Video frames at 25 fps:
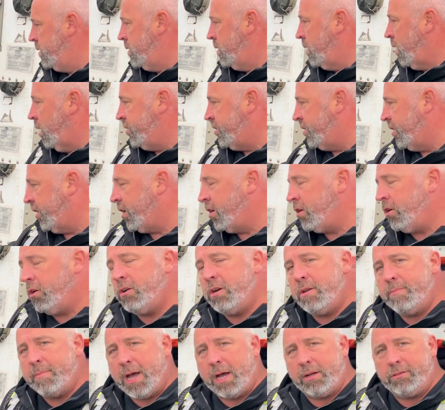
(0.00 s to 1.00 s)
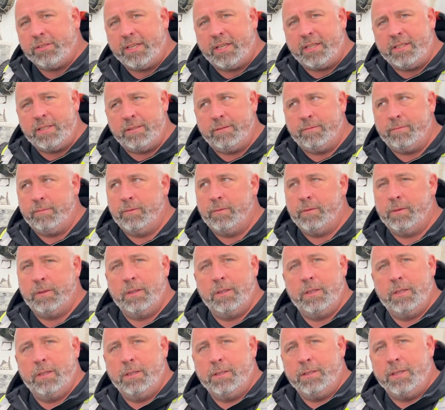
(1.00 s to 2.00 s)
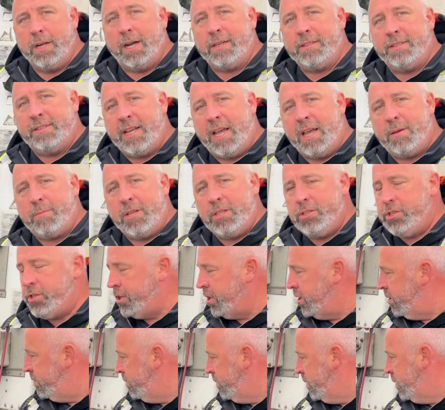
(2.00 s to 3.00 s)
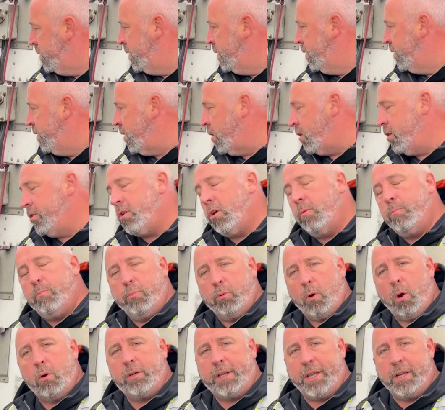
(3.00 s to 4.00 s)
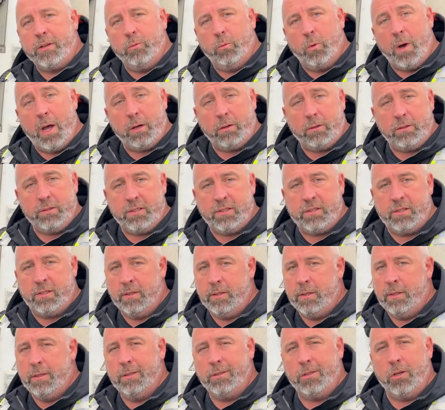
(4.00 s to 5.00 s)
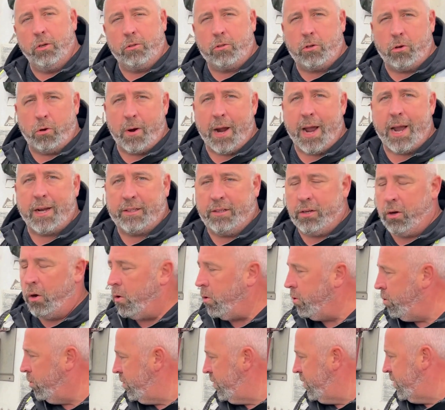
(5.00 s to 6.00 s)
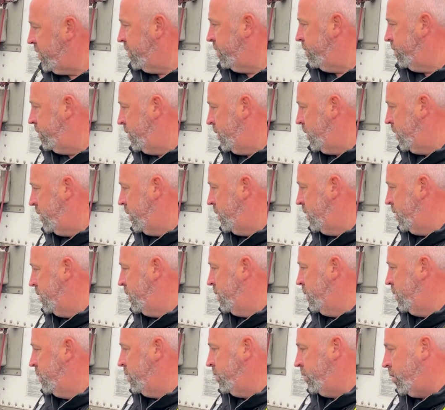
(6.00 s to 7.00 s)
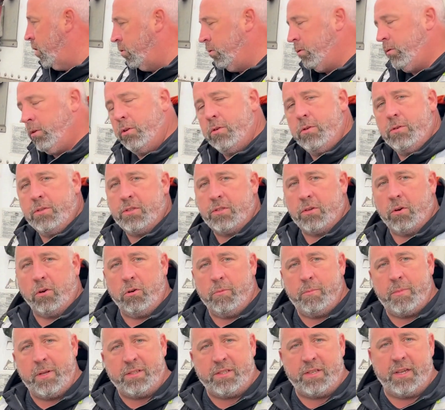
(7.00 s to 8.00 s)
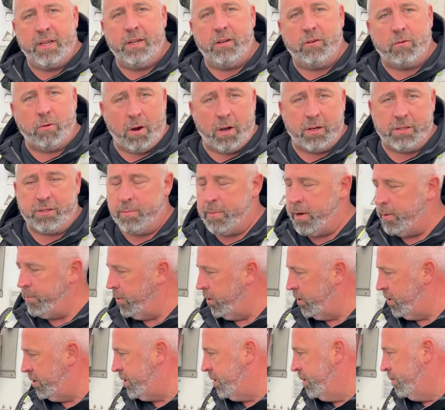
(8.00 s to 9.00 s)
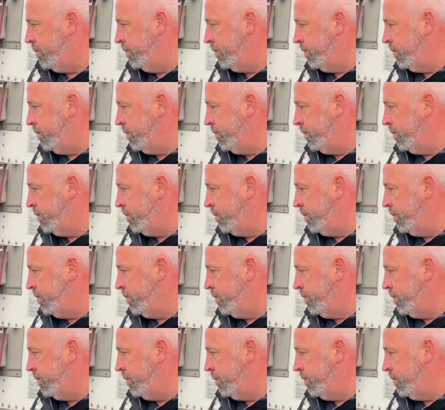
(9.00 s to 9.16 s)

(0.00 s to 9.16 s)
are securely mounted, not damaged. There are no broken welds, no cracked holes, no loose or missing cross members.